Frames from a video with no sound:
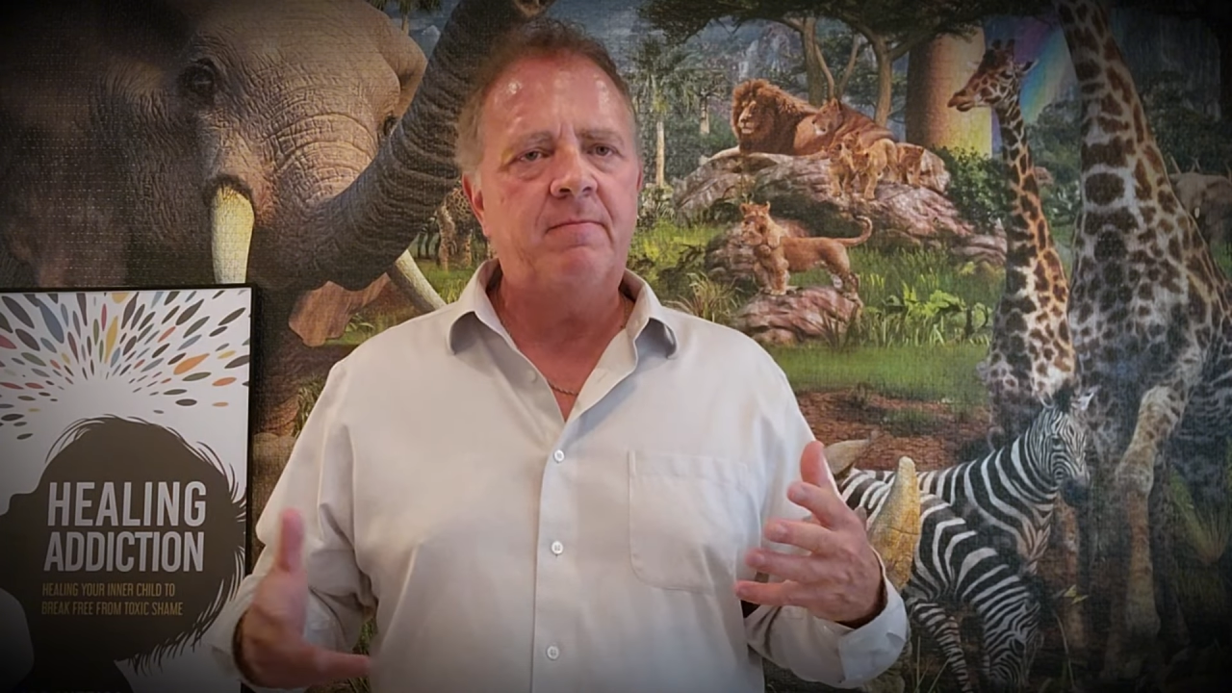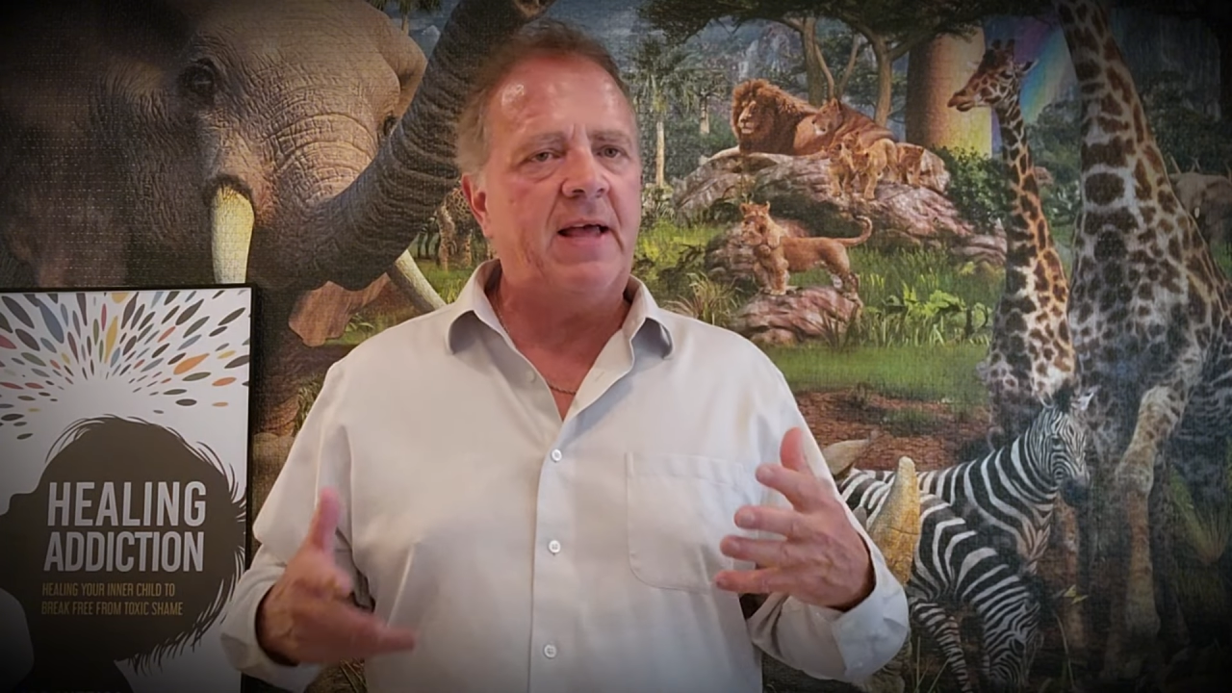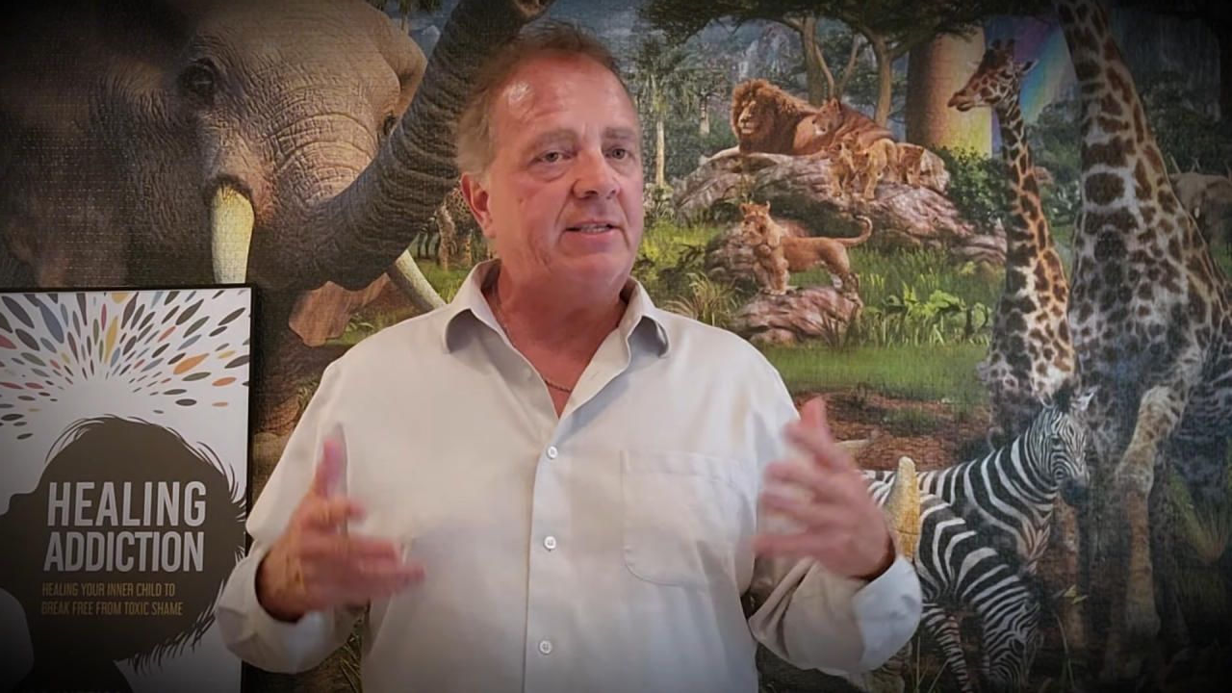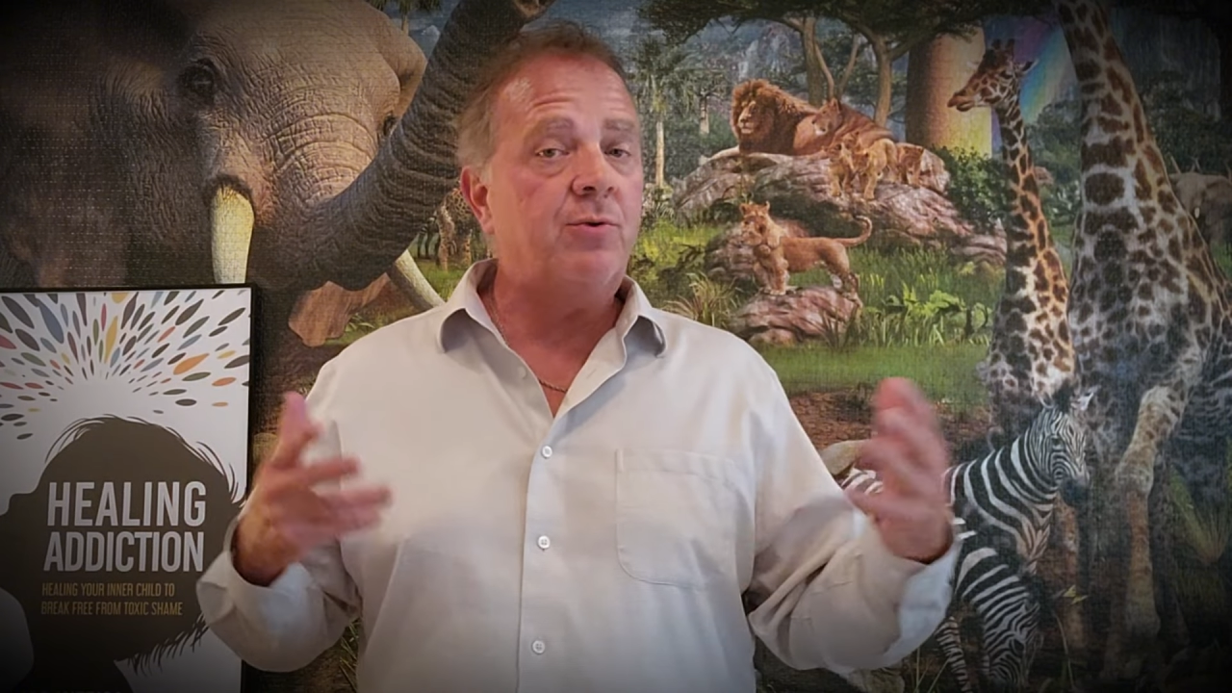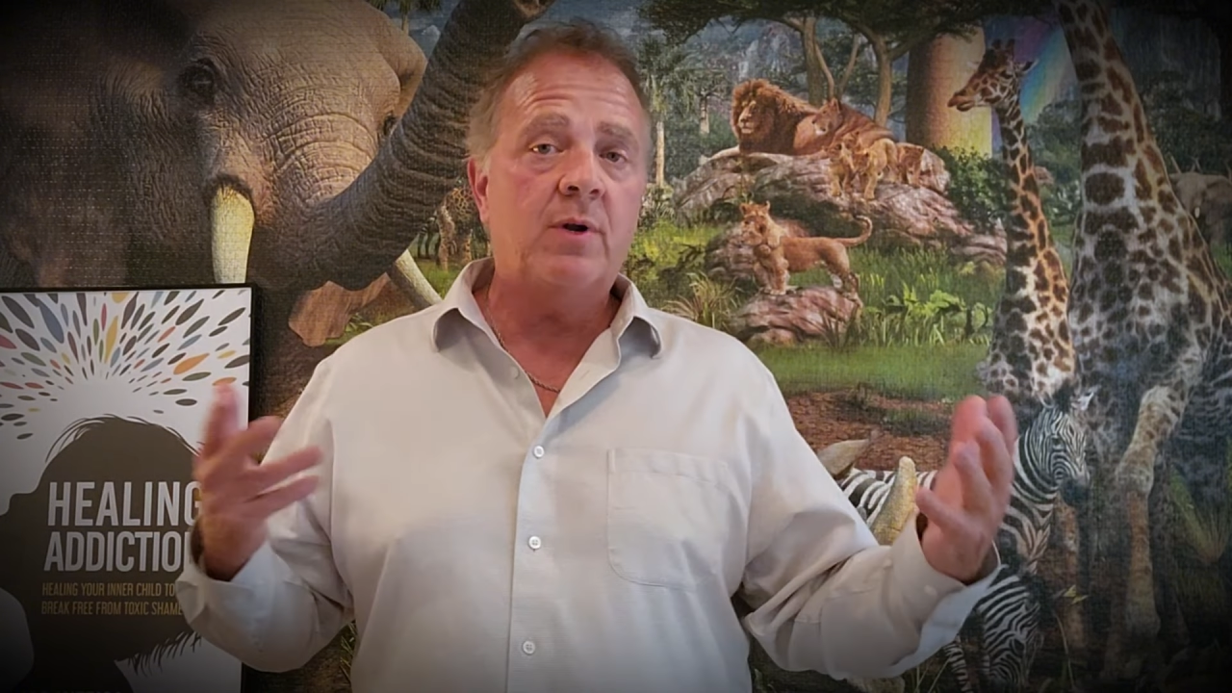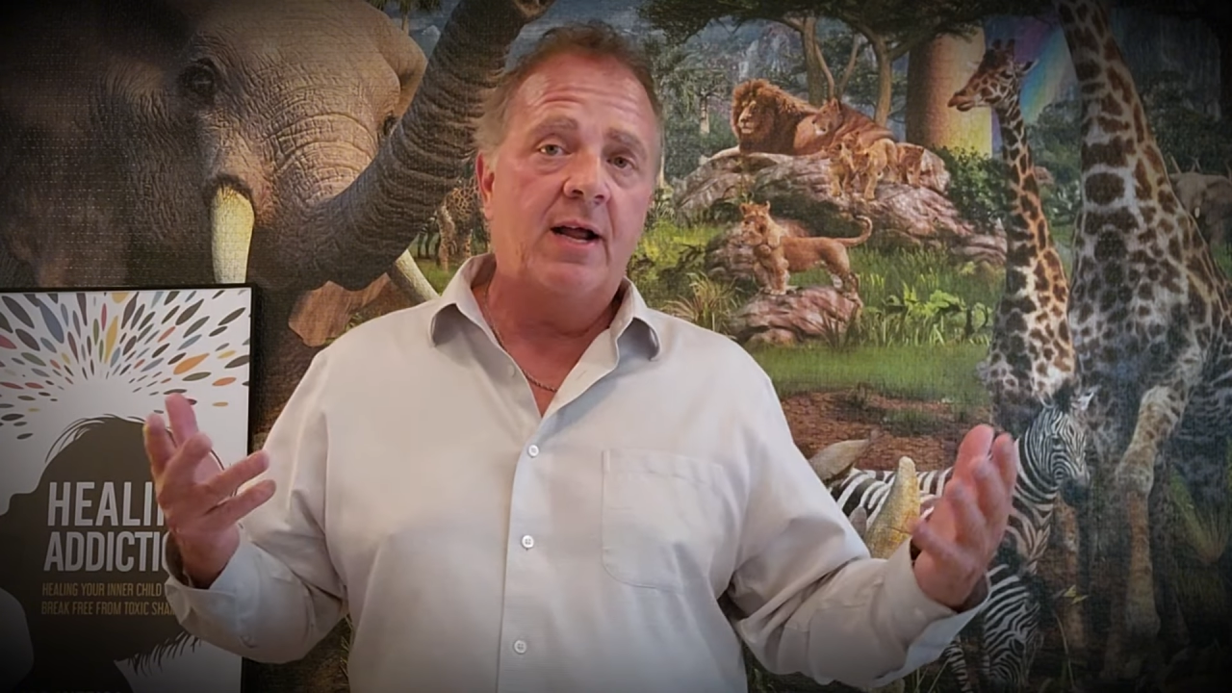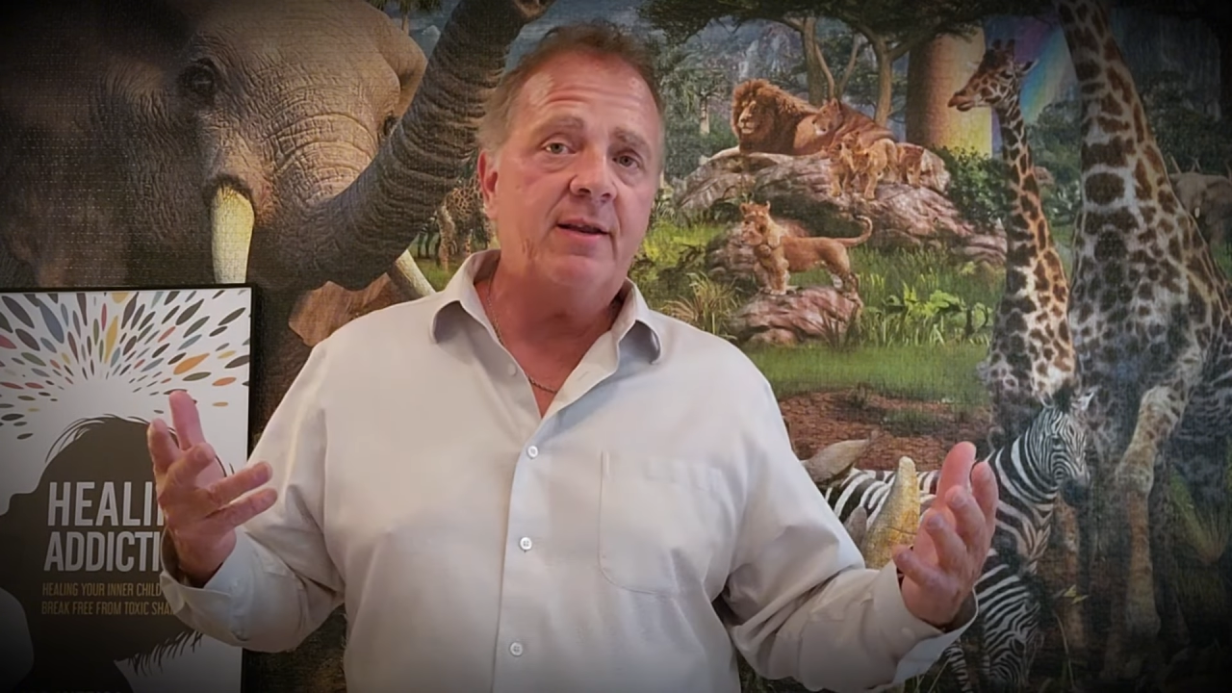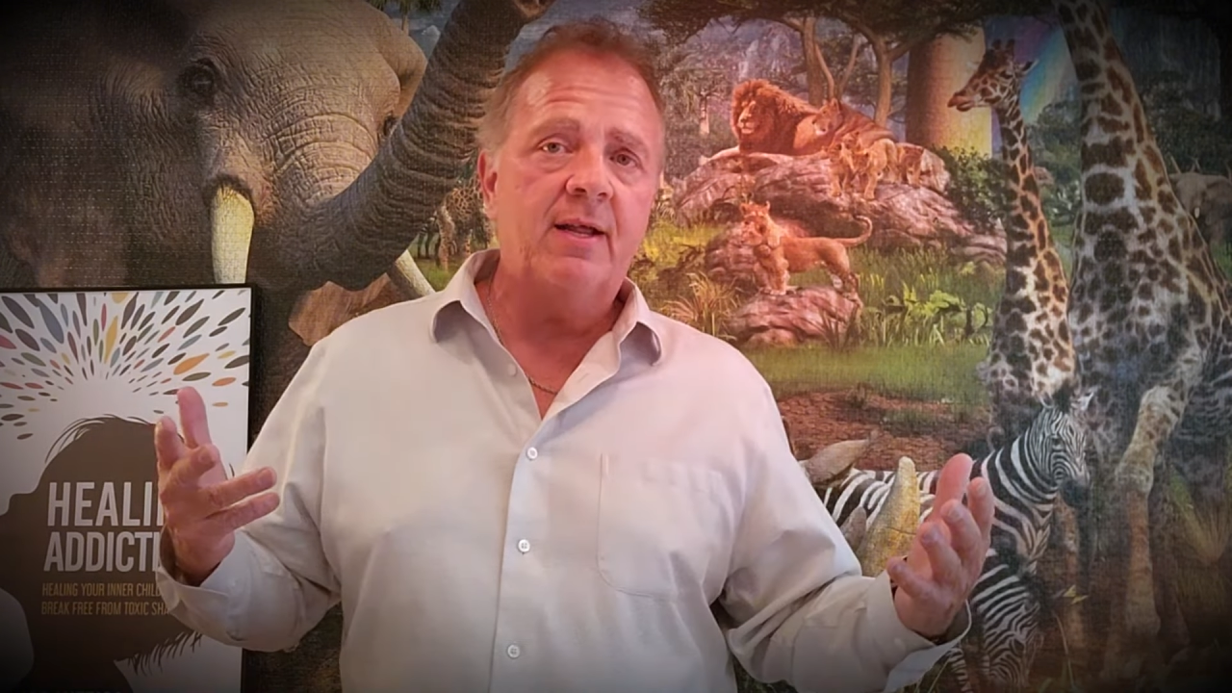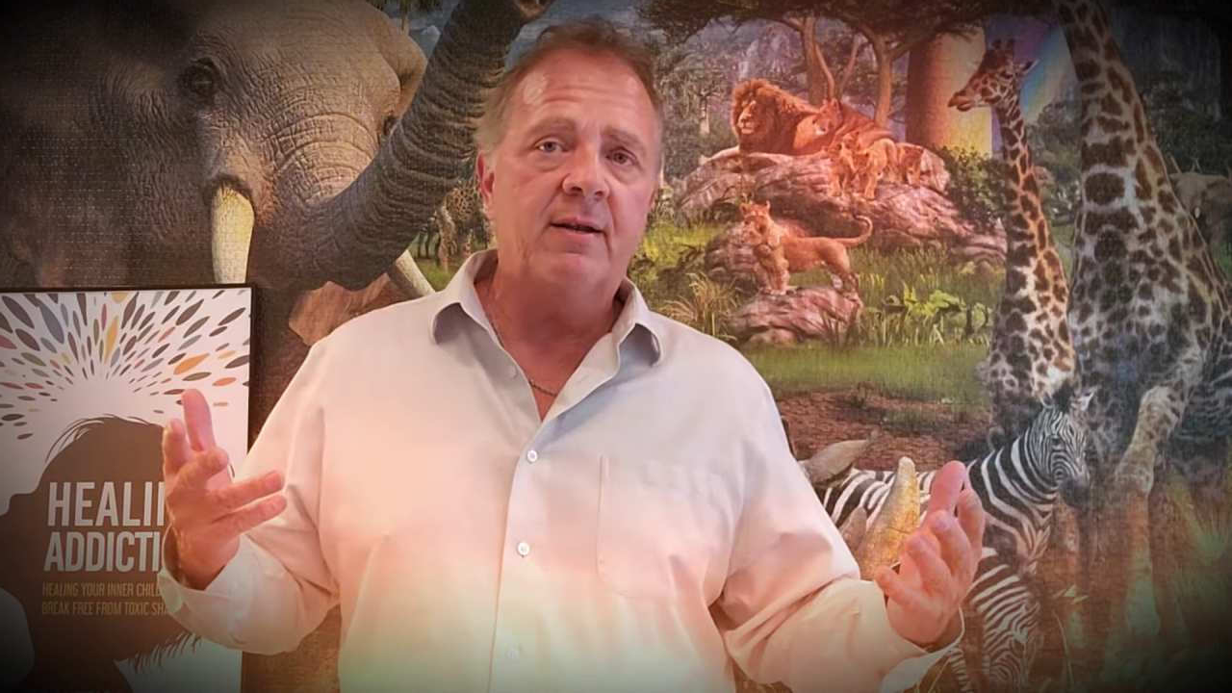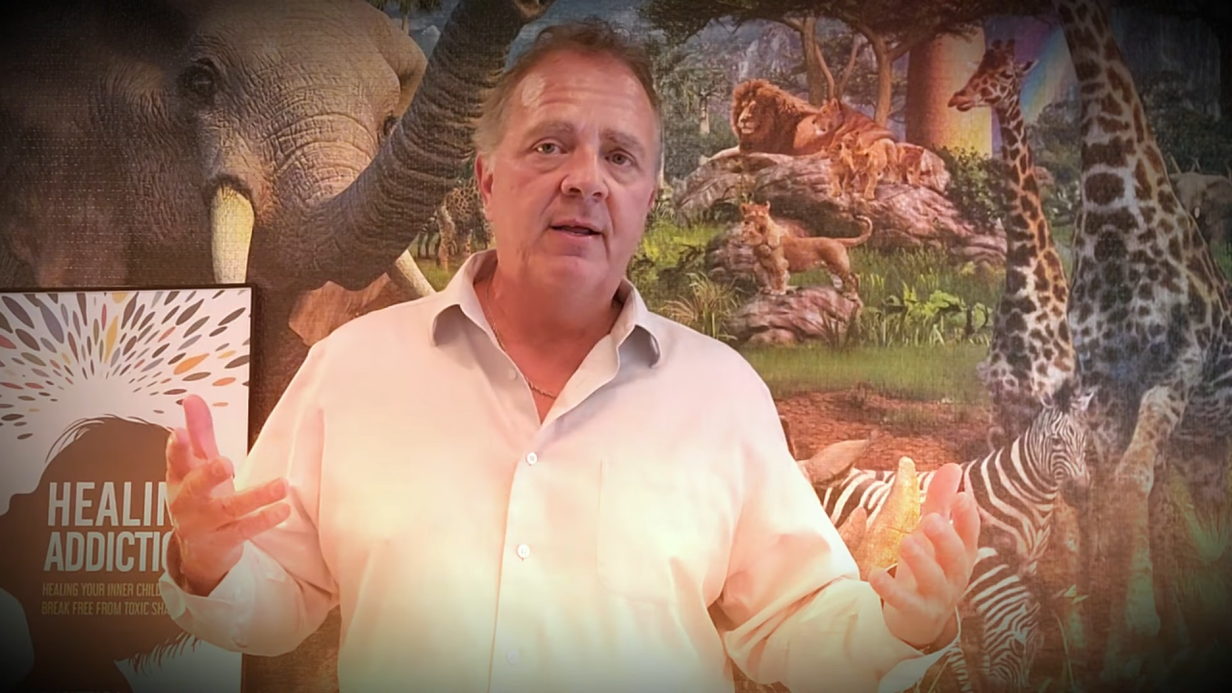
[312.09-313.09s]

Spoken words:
that's what I did.